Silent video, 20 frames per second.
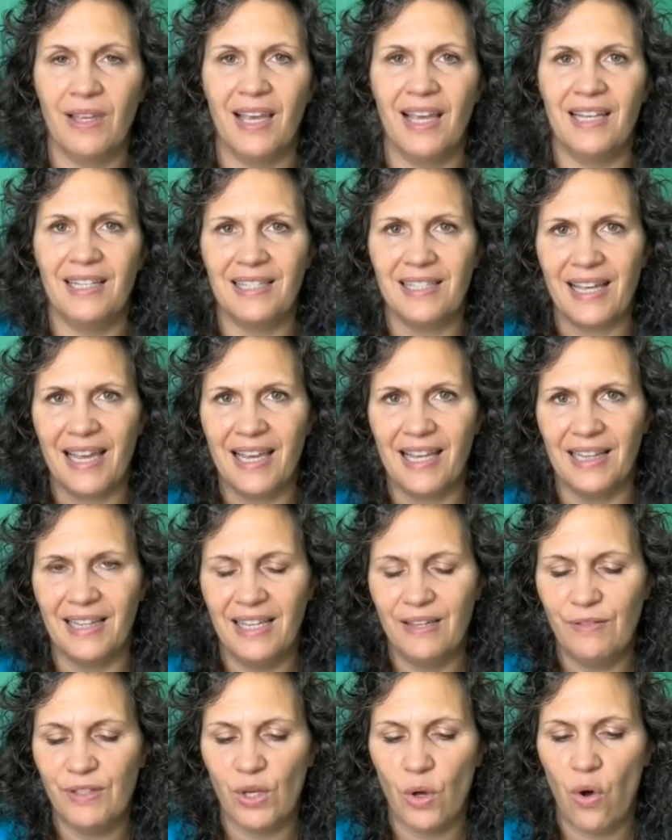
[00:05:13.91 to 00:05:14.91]
it's like it
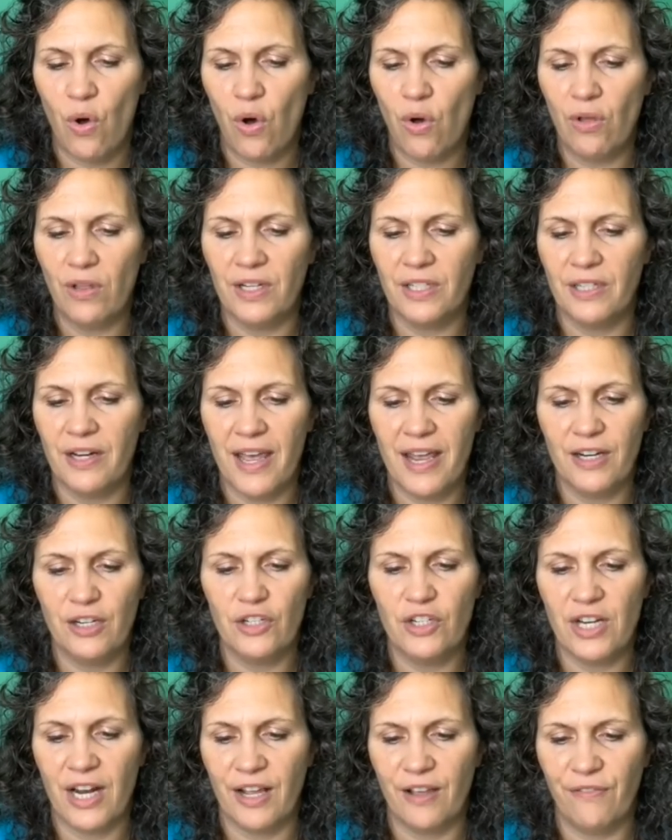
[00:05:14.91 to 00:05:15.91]
leaves a hole in our
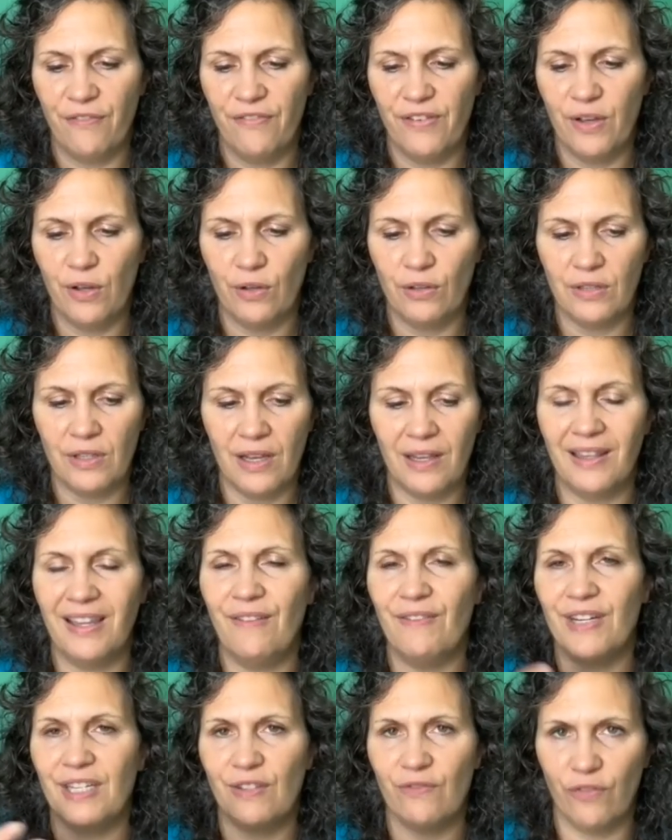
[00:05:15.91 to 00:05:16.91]
energetic field,
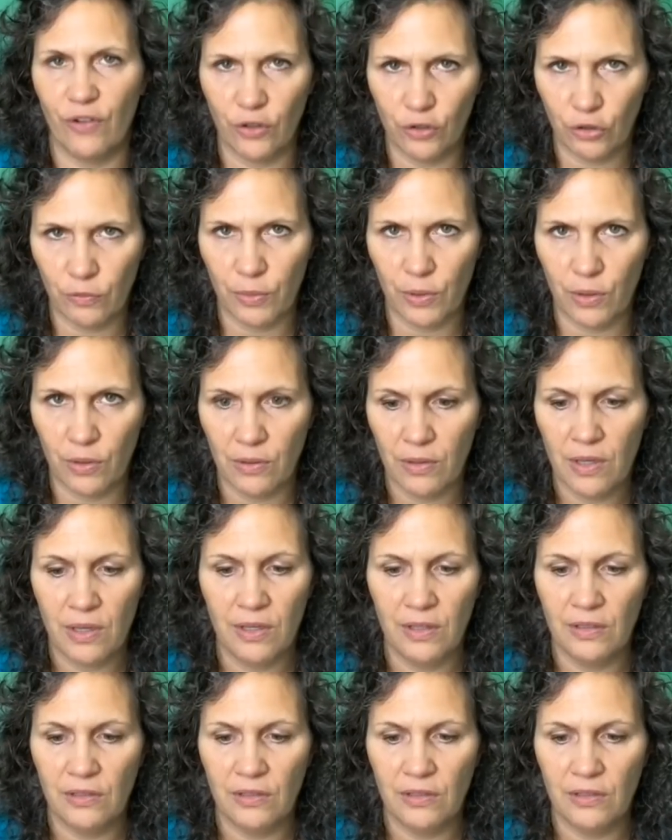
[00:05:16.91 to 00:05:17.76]
leaving us vulnerable